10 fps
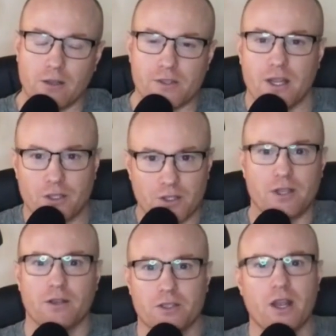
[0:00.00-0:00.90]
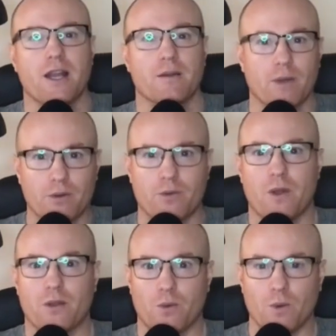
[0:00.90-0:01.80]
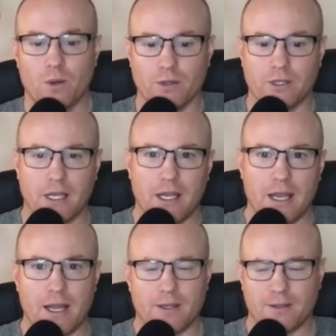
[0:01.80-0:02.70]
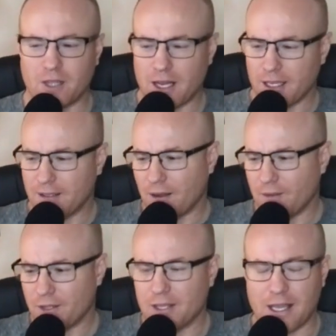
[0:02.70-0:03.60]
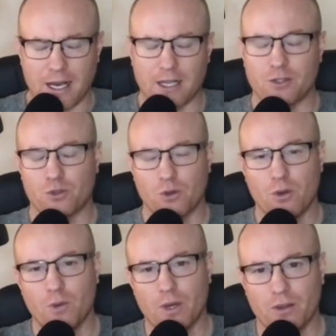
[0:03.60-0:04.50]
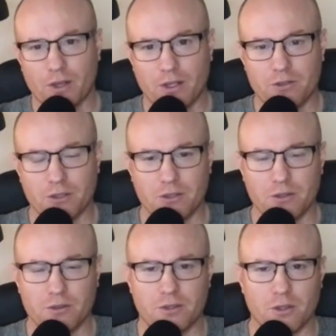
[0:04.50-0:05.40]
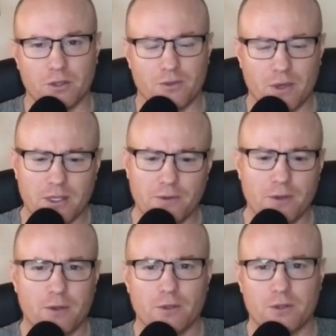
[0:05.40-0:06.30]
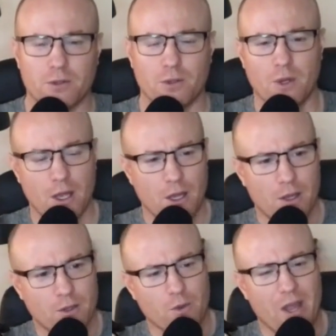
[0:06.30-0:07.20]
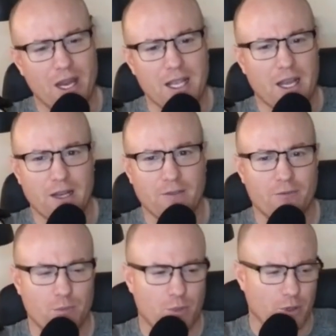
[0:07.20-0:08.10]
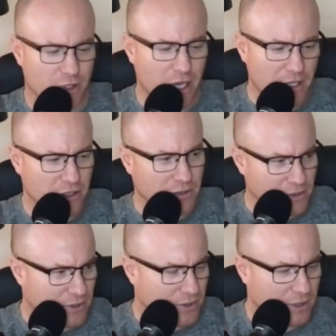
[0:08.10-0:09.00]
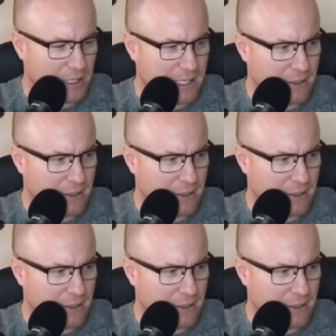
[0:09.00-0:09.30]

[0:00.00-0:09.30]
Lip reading: not just here in China, but throughout the world. And China obviously cannot control what other countries do. So it's very difficult to do any kind of projections in the near